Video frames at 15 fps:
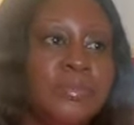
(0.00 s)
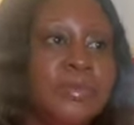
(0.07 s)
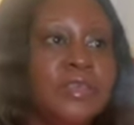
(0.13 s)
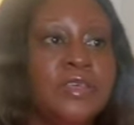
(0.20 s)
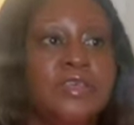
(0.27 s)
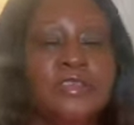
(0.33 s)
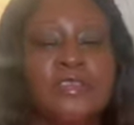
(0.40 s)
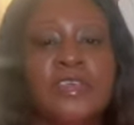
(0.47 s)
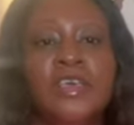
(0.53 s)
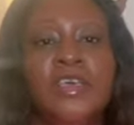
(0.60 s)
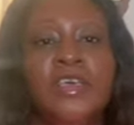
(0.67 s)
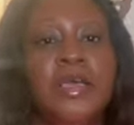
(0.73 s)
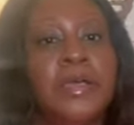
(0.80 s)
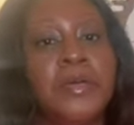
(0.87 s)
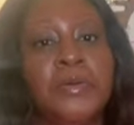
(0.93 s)
because
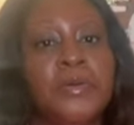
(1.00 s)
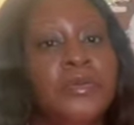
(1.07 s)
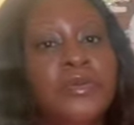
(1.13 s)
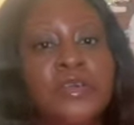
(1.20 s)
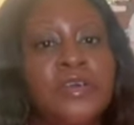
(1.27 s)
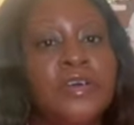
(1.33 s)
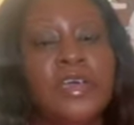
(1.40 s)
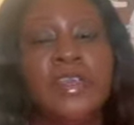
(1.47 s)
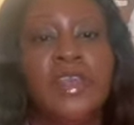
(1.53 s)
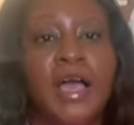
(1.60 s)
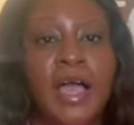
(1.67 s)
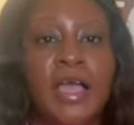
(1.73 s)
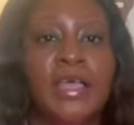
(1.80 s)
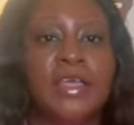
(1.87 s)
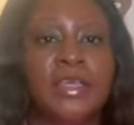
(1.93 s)
when you cook a
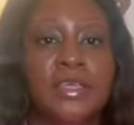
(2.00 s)
lot,